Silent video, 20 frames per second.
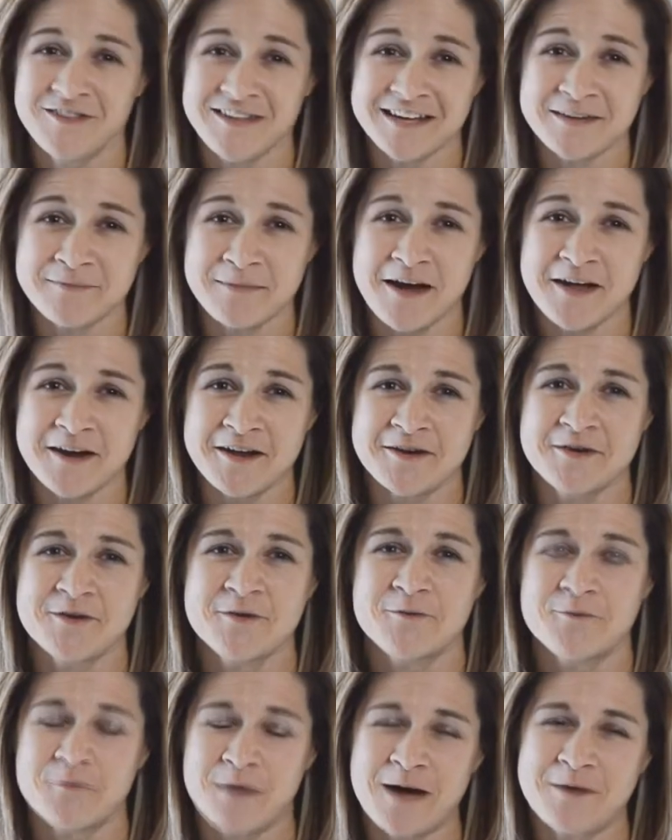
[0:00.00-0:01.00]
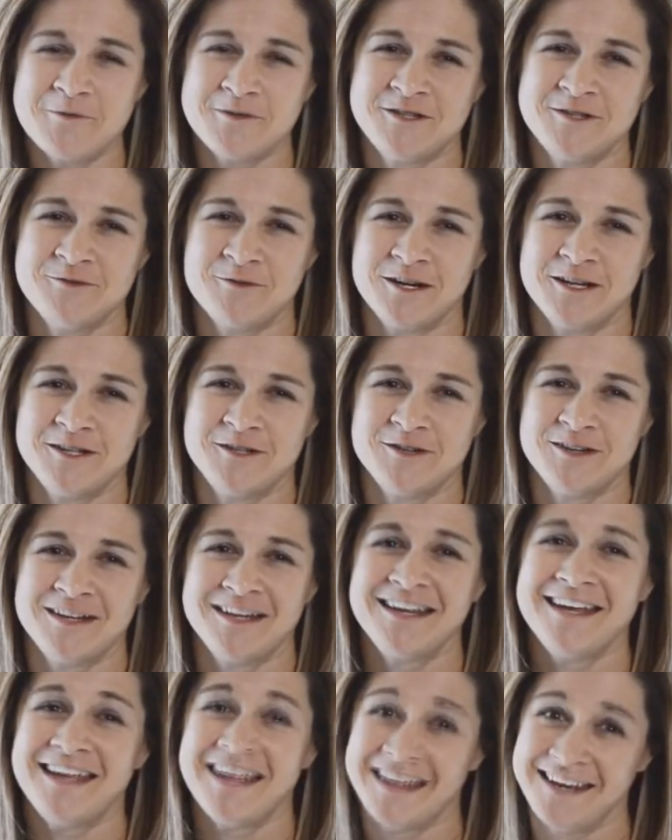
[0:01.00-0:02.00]
think about it, why would you want to do
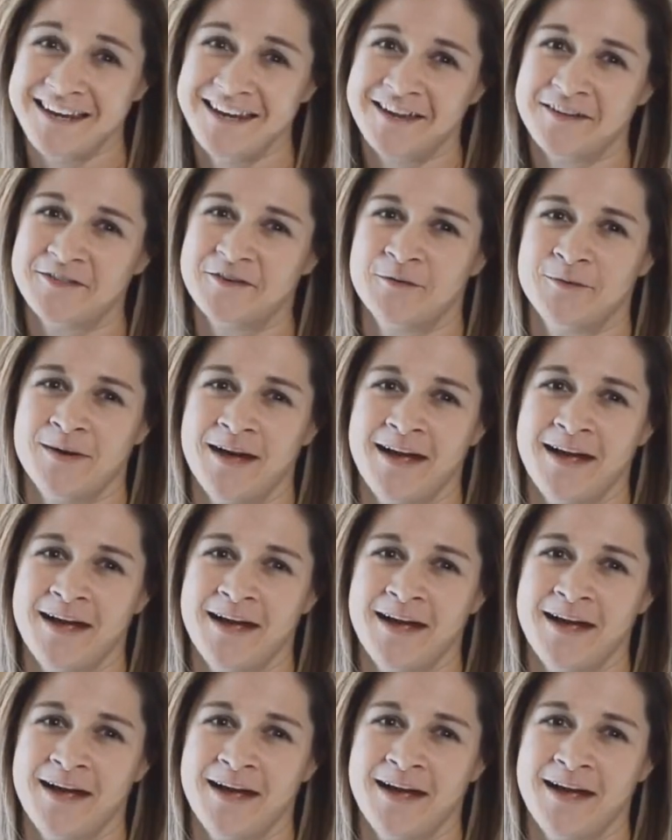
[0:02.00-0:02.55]
it any other